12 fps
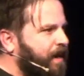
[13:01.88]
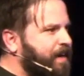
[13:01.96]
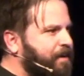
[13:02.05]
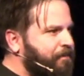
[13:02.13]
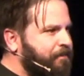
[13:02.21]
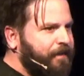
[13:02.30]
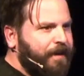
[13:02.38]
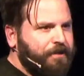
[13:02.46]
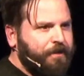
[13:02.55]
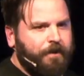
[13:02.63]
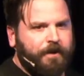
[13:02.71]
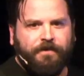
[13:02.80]
great
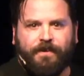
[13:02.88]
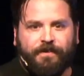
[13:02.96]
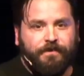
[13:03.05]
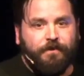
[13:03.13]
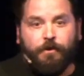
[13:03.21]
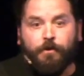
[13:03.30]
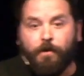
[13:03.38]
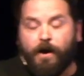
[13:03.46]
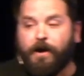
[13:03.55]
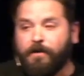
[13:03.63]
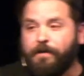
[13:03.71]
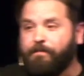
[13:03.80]
confession where he says, You
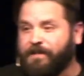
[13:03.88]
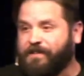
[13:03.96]
are the